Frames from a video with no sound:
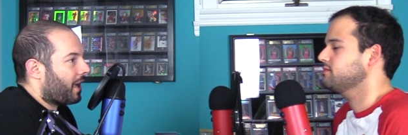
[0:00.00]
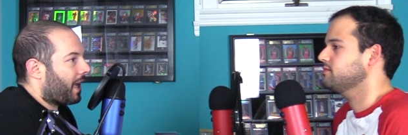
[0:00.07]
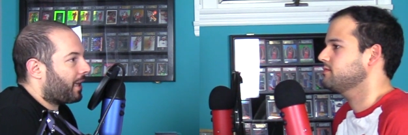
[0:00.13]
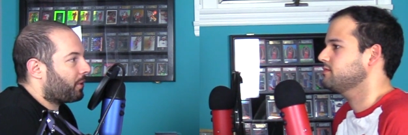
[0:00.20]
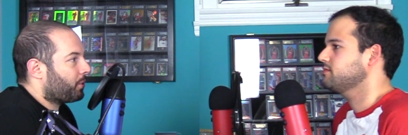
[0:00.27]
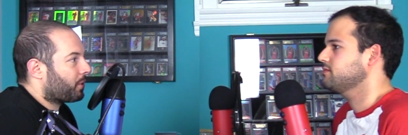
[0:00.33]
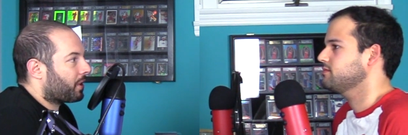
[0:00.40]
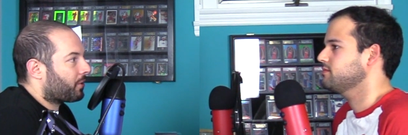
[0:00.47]

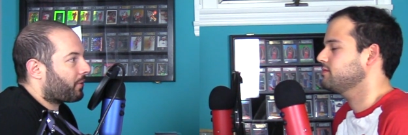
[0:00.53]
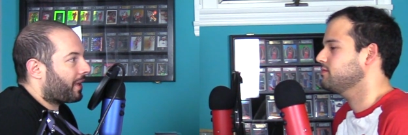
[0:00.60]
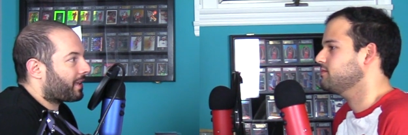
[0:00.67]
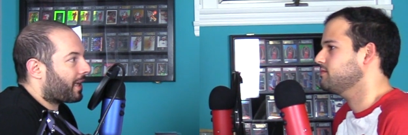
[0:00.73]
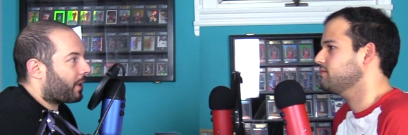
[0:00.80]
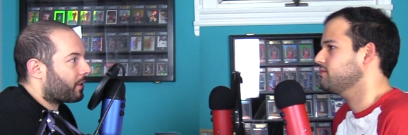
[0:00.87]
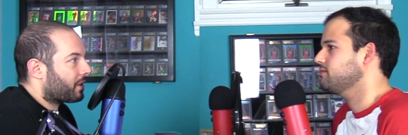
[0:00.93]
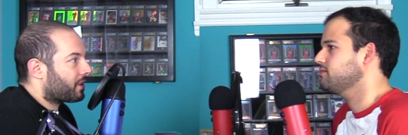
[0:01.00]
Speaker 1: and you can
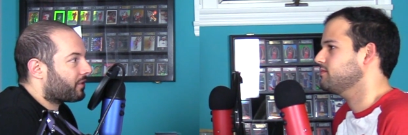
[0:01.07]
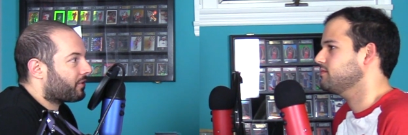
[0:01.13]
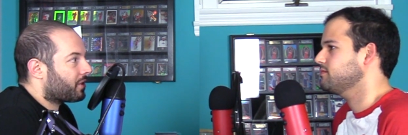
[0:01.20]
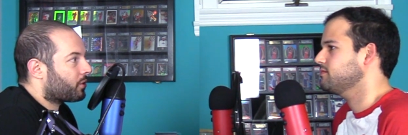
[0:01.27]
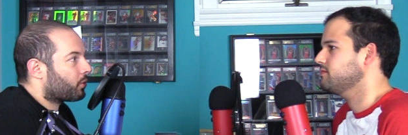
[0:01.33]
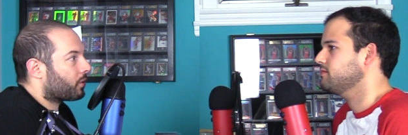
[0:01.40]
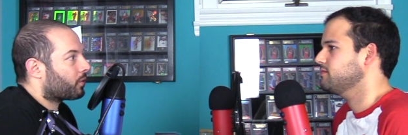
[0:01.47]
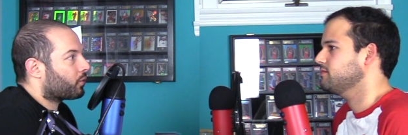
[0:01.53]
rent out
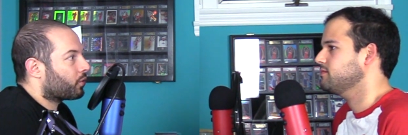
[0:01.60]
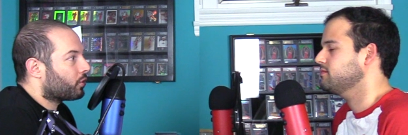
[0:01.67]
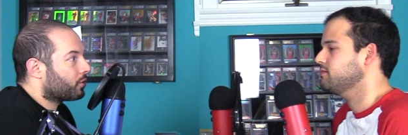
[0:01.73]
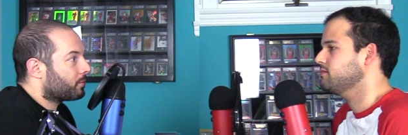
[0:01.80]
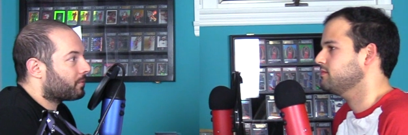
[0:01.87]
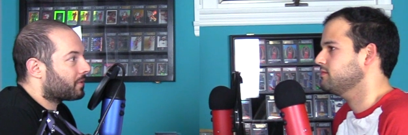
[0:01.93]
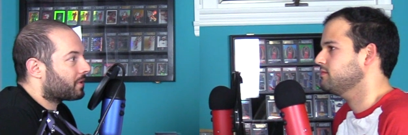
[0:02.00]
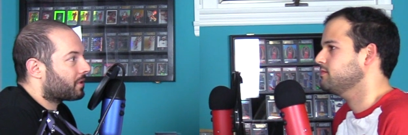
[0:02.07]
individual
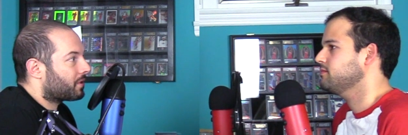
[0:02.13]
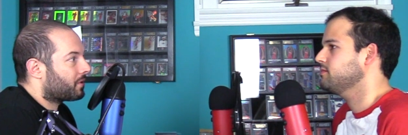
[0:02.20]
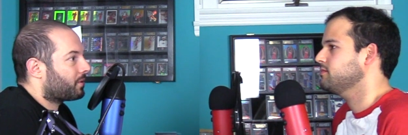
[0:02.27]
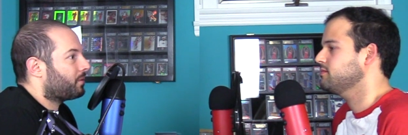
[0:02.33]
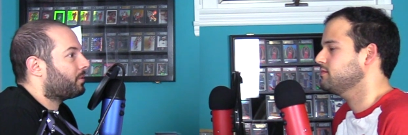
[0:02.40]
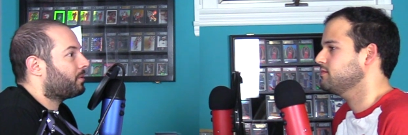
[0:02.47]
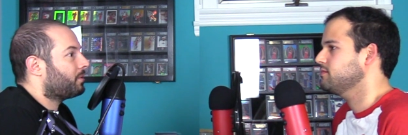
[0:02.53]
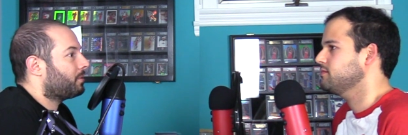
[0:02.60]
rooms
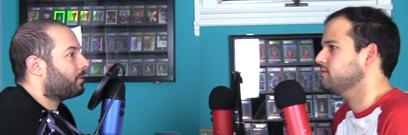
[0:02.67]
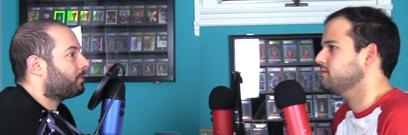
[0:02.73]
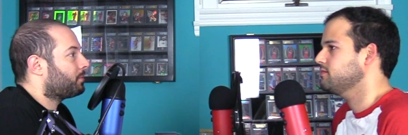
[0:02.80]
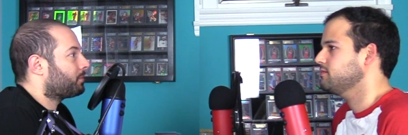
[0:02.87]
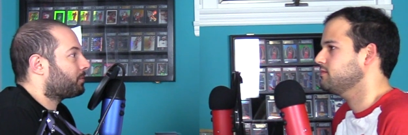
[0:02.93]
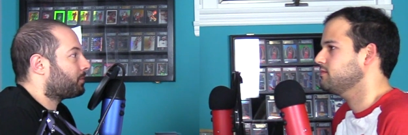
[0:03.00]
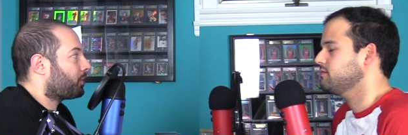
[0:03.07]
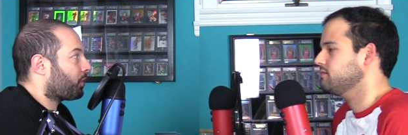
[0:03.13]
to
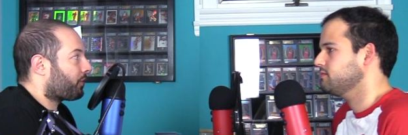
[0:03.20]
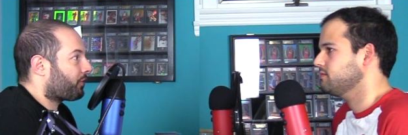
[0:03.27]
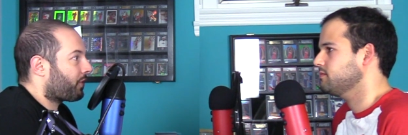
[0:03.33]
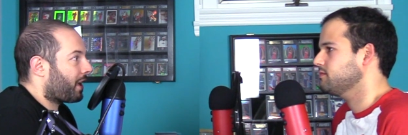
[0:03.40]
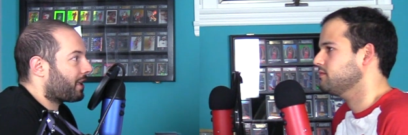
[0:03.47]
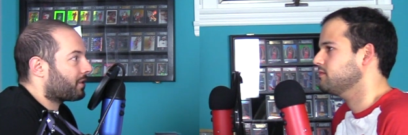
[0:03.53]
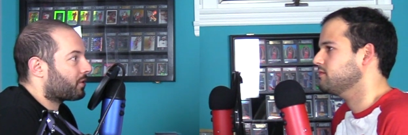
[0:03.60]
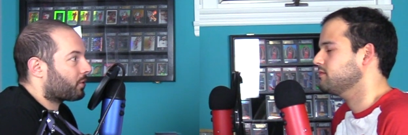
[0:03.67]
your
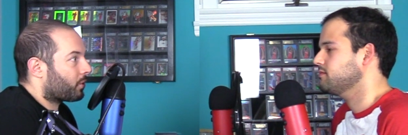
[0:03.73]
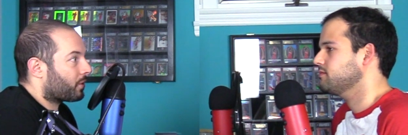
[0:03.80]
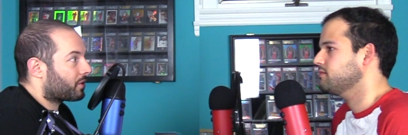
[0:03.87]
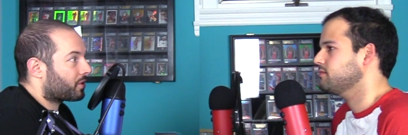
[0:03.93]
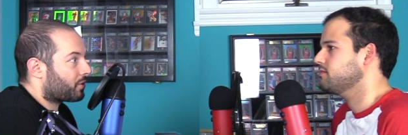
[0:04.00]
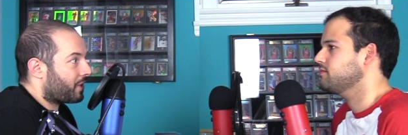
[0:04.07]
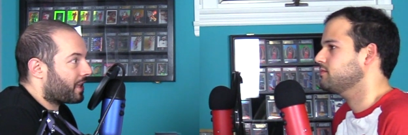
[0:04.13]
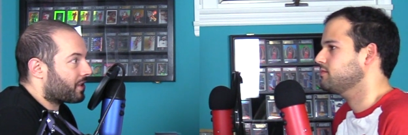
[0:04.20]
friends or
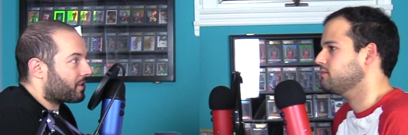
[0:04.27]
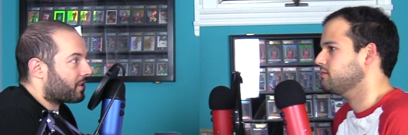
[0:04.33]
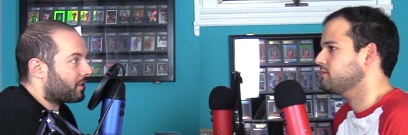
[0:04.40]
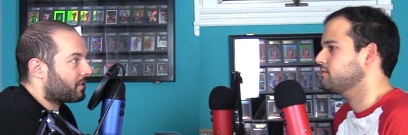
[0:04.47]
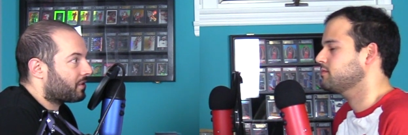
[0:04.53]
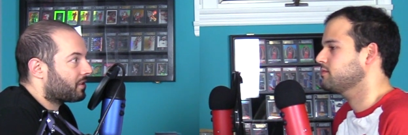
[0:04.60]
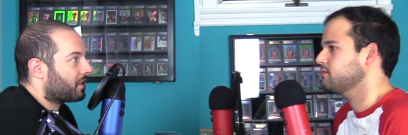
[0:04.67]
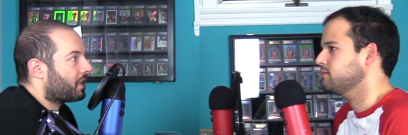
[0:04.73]

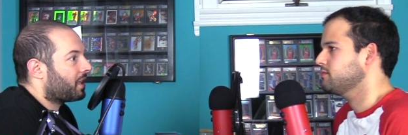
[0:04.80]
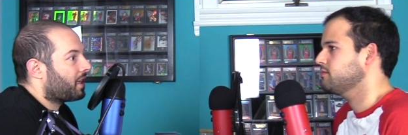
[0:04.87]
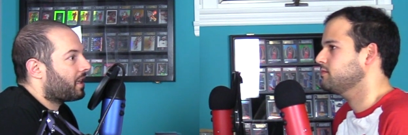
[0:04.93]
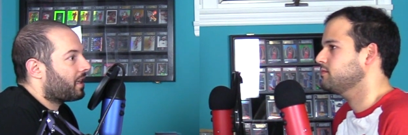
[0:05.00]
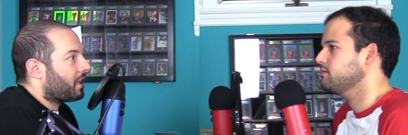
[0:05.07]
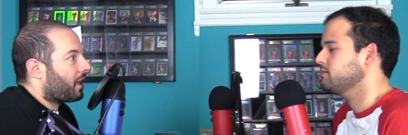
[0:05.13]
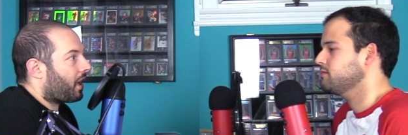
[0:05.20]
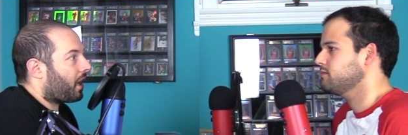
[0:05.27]
strangers
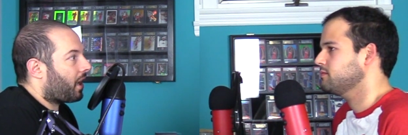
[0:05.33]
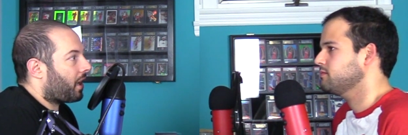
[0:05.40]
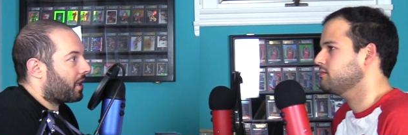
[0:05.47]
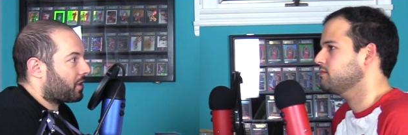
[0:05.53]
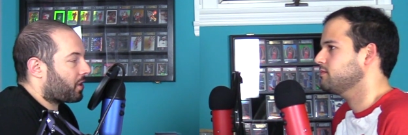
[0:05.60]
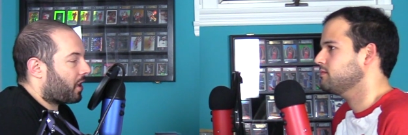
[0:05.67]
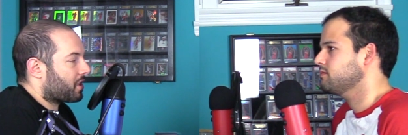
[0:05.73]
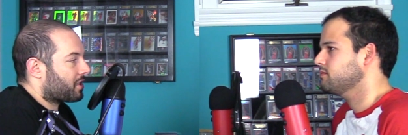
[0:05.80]
uh,
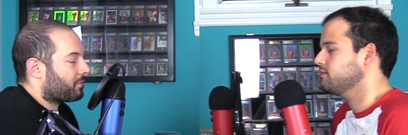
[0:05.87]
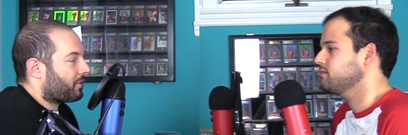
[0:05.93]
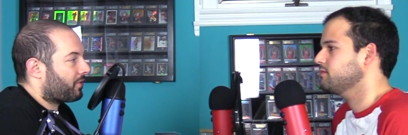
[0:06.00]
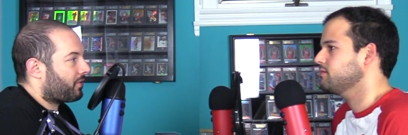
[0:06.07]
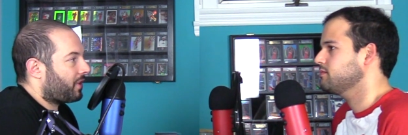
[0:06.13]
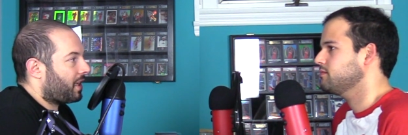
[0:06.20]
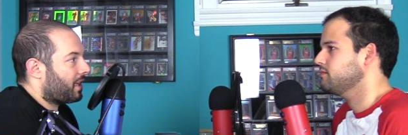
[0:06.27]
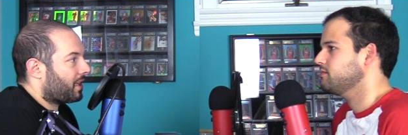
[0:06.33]
and charge them a
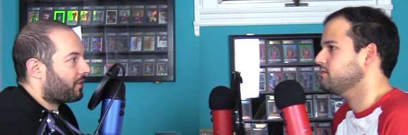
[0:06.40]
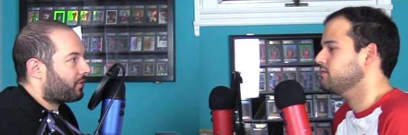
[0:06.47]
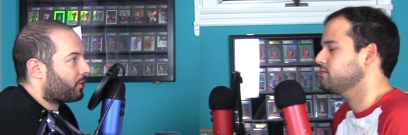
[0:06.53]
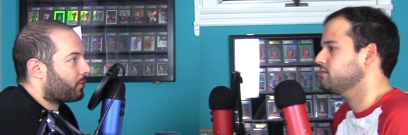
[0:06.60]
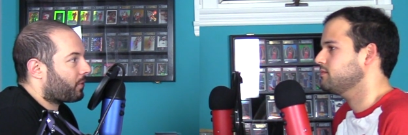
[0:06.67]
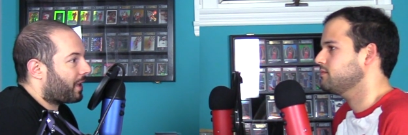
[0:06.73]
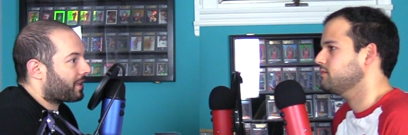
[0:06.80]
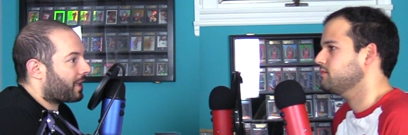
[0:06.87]
fee. And if
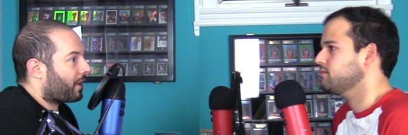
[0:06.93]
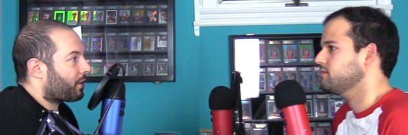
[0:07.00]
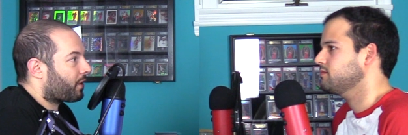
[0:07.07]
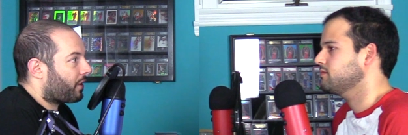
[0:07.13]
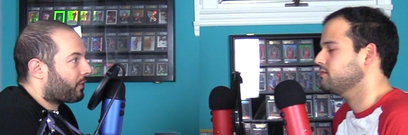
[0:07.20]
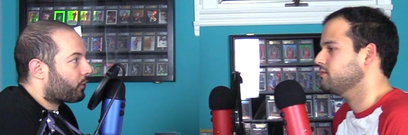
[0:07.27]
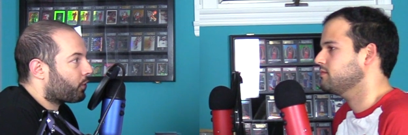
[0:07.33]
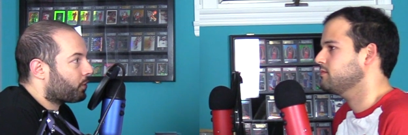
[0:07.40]
you rent out
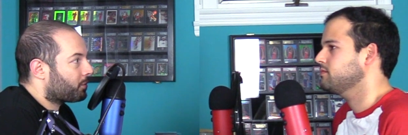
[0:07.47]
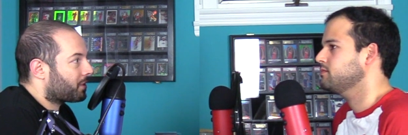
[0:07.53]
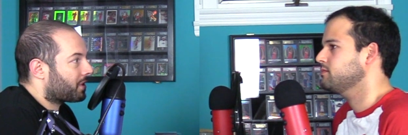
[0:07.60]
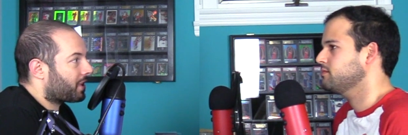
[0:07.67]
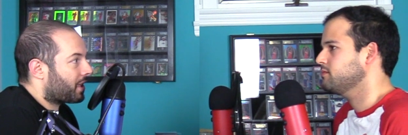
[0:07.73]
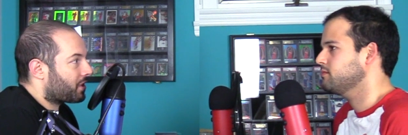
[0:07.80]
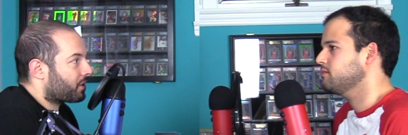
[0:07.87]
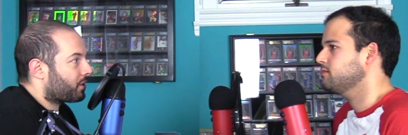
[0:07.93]
enough rooms,
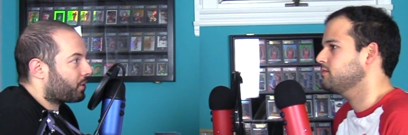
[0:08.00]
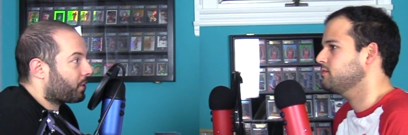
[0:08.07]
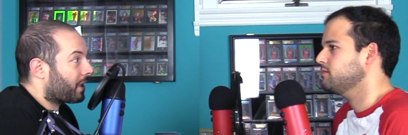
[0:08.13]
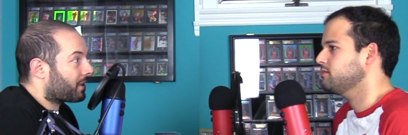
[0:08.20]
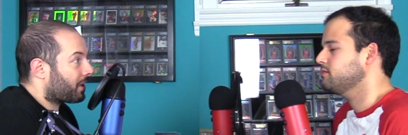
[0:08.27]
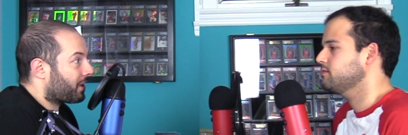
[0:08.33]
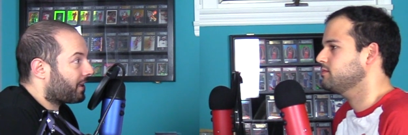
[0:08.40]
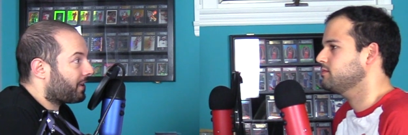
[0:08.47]
essentially you get to